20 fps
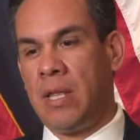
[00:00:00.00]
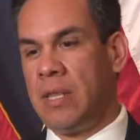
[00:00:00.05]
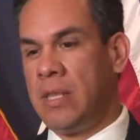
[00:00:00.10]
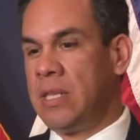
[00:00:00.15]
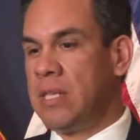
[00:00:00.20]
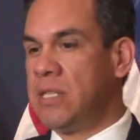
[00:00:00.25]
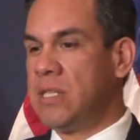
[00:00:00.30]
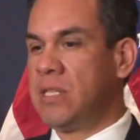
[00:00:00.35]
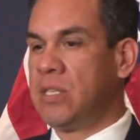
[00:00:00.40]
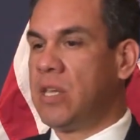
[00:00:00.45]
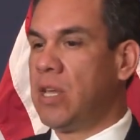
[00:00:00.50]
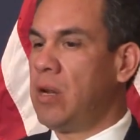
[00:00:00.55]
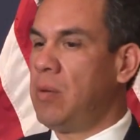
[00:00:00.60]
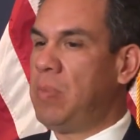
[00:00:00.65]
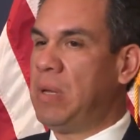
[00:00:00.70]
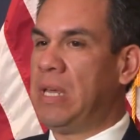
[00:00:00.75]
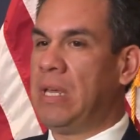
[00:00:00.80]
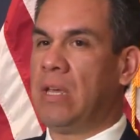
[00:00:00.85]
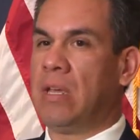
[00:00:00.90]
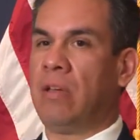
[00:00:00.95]
this is
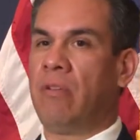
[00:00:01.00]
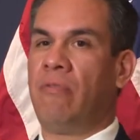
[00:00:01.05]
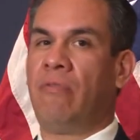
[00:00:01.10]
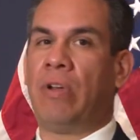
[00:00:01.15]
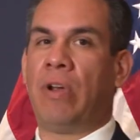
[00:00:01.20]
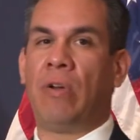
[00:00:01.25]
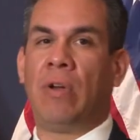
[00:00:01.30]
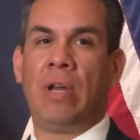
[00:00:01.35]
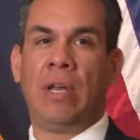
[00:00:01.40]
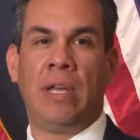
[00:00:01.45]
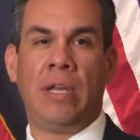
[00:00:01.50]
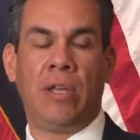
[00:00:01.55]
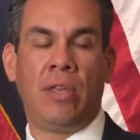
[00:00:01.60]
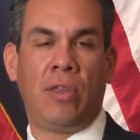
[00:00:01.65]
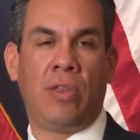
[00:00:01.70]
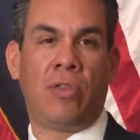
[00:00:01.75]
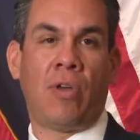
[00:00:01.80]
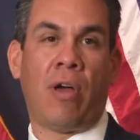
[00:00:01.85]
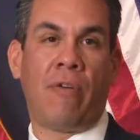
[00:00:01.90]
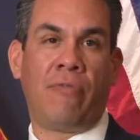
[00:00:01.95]
going to be a very
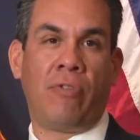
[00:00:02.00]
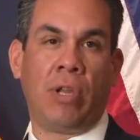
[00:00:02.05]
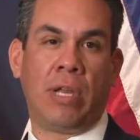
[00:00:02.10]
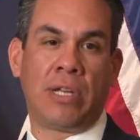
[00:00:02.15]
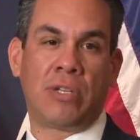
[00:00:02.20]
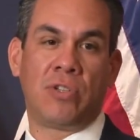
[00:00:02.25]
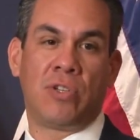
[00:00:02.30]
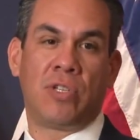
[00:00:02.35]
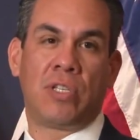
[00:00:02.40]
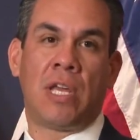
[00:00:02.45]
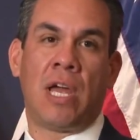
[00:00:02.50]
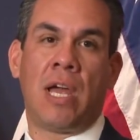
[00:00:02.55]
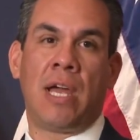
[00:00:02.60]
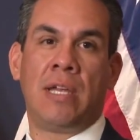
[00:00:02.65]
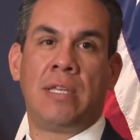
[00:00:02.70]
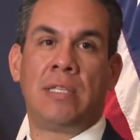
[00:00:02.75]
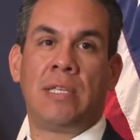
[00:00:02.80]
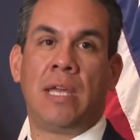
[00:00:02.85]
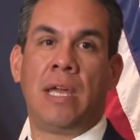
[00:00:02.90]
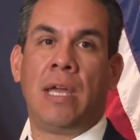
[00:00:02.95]
thoughtful
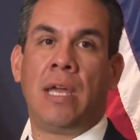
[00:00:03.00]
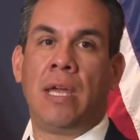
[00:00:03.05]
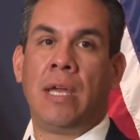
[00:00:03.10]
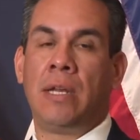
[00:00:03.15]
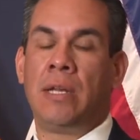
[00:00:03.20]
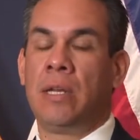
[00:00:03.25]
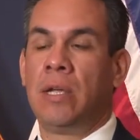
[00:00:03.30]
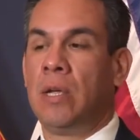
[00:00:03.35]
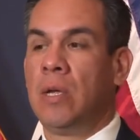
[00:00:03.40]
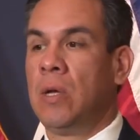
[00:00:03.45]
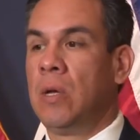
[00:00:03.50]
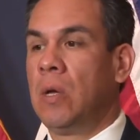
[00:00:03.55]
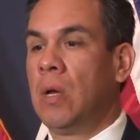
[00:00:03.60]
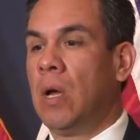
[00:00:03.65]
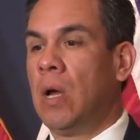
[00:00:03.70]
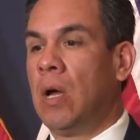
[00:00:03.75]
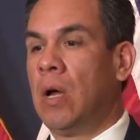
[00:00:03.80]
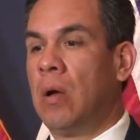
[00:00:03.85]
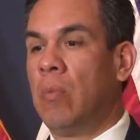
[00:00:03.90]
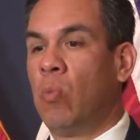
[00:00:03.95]
exercise, and
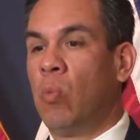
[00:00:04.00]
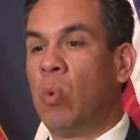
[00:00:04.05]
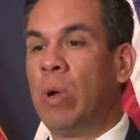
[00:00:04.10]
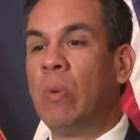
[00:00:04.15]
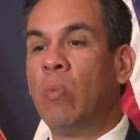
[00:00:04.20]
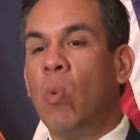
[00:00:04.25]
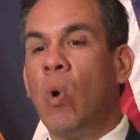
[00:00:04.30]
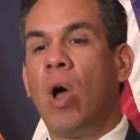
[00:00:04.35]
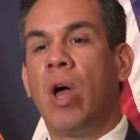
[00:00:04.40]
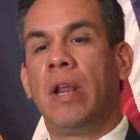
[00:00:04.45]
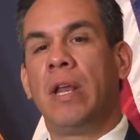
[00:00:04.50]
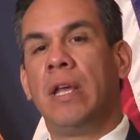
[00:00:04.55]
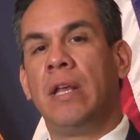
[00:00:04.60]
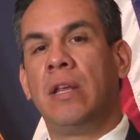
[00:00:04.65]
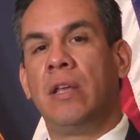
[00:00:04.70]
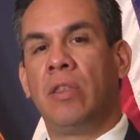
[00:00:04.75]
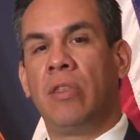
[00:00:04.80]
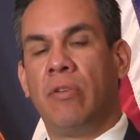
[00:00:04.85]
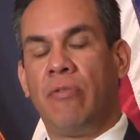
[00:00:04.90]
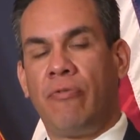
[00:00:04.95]
uh, we
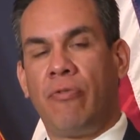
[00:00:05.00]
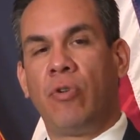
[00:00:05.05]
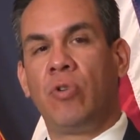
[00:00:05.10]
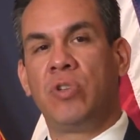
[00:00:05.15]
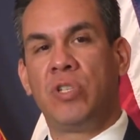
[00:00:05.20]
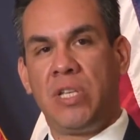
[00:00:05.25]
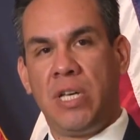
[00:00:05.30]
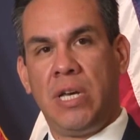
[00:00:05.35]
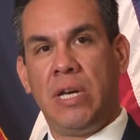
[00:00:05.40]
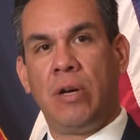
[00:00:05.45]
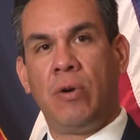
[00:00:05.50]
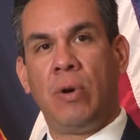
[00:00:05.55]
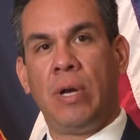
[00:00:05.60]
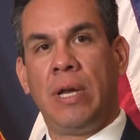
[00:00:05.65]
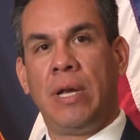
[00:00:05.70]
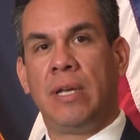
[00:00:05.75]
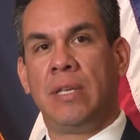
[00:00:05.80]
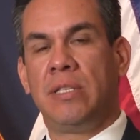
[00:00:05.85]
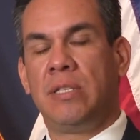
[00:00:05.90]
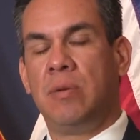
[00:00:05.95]
wanted the first
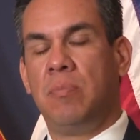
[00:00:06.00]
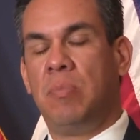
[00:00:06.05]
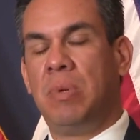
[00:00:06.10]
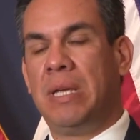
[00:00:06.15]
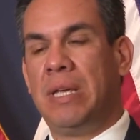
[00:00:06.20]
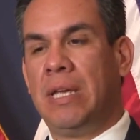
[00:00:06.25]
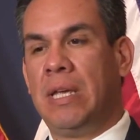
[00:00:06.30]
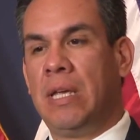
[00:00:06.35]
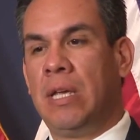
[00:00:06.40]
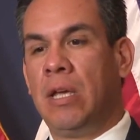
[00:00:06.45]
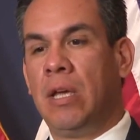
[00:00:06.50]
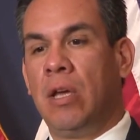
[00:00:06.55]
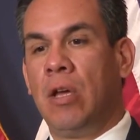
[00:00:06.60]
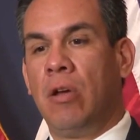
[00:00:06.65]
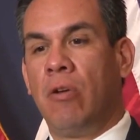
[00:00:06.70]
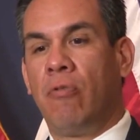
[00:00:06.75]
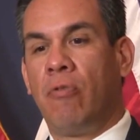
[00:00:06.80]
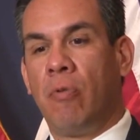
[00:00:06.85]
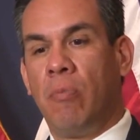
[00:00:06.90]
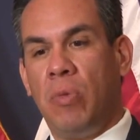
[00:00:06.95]
hearing to be
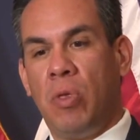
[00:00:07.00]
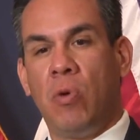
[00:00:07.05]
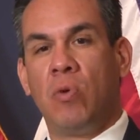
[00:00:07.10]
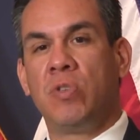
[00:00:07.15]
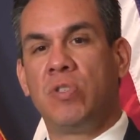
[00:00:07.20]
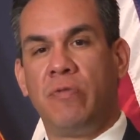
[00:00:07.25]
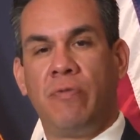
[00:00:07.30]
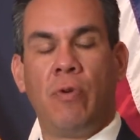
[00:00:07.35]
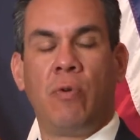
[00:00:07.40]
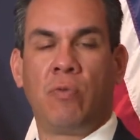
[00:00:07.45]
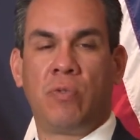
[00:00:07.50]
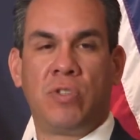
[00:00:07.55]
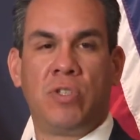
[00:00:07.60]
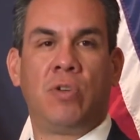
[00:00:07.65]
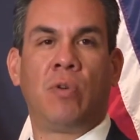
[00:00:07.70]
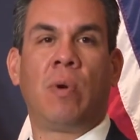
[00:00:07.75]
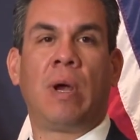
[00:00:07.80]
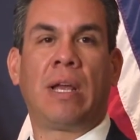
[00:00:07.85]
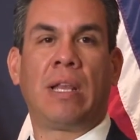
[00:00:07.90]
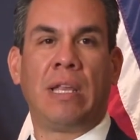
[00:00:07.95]
from those
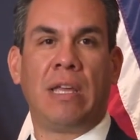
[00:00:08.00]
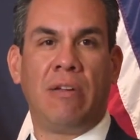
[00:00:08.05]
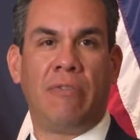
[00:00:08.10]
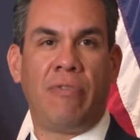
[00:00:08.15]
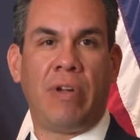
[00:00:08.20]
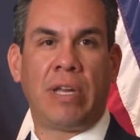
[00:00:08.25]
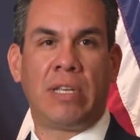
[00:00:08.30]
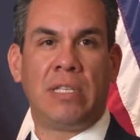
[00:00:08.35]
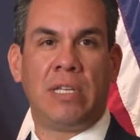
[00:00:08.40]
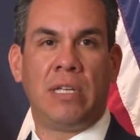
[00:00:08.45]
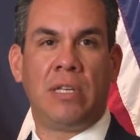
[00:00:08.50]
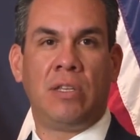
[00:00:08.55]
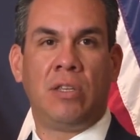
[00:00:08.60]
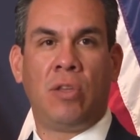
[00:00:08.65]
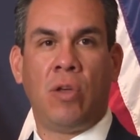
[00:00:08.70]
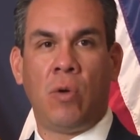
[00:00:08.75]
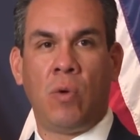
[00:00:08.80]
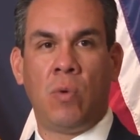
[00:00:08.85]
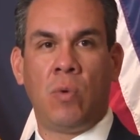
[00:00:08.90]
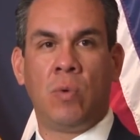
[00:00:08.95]
folks directly affected,
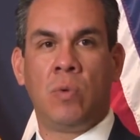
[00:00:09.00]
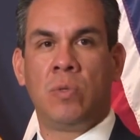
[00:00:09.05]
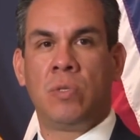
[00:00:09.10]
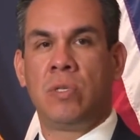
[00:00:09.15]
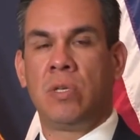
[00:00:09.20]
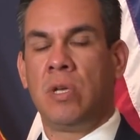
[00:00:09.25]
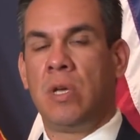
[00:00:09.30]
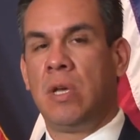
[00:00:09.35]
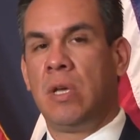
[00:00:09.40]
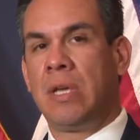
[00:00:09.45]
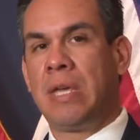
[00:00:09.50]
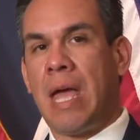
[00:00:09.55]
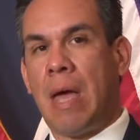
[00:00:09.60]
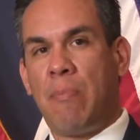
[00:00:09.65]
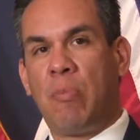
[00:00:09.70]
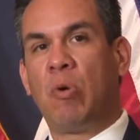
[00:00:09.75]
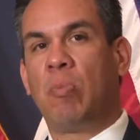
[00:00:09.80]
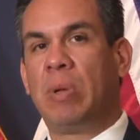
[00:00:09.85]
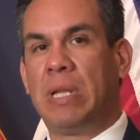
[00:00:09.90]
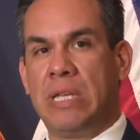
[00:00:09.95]
those
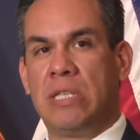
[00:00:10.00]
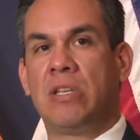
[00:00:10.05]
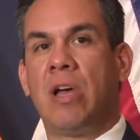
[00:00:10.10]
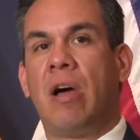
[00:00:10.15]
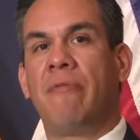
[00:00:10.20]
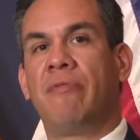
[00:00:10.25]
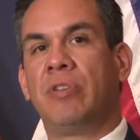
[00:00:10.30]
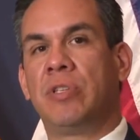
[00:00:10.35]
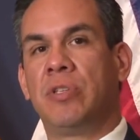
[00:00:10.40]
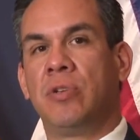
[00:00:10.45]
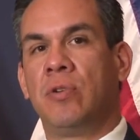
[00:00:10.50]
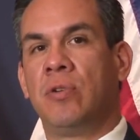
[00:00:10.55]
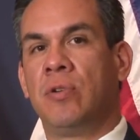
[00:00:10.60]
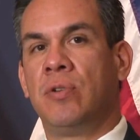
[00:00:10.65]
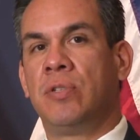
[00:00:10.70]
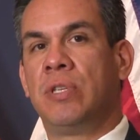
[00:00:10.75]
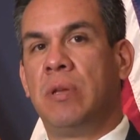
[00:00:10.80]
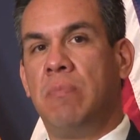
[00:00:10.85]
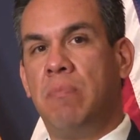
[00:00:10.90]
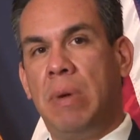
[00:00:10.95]
Capitol police
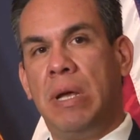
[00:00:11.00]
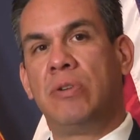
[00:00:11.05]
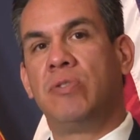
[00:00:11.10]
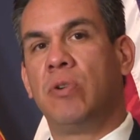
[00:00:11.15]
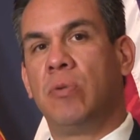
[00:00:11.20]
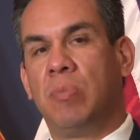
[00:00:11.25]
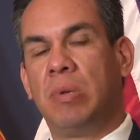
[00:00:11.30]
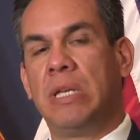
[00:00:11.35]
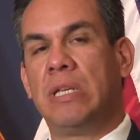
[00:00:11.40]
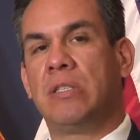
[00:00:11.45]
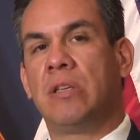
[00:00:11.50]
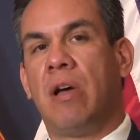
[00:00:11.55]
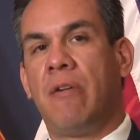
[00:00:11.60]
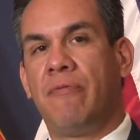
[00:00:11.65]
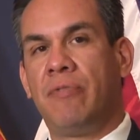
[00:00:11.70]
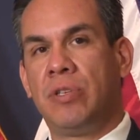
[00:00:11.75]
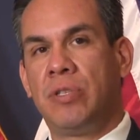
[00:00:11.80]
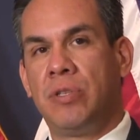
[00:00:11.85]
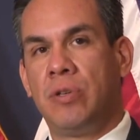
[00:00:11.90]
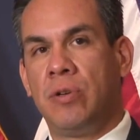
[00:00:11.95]
officers and Metro police
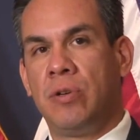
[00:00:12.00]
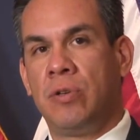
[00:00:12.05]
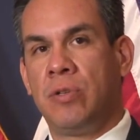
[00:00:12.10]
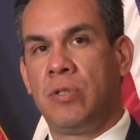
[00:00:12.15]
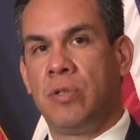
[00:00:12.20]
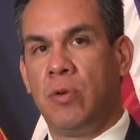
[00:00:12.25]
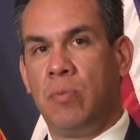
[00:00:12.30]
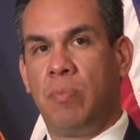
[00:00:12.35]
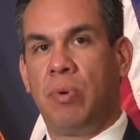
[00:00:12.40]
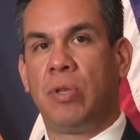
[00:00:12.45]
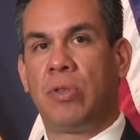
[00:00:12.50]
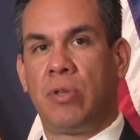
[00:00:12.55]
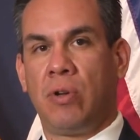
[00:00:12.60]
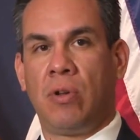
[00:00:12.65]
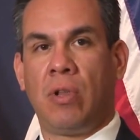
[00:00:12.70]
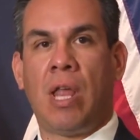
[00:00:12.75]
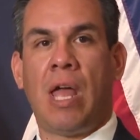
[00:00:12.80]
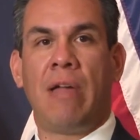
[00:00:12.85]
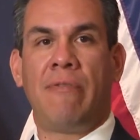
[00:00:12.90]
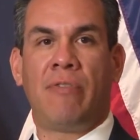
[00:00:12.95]
officers who put
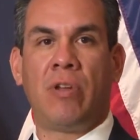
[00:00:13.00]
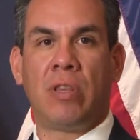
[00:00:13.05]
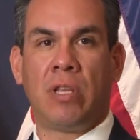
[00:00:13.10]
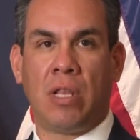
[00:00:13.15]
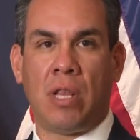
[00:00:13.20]
their life on the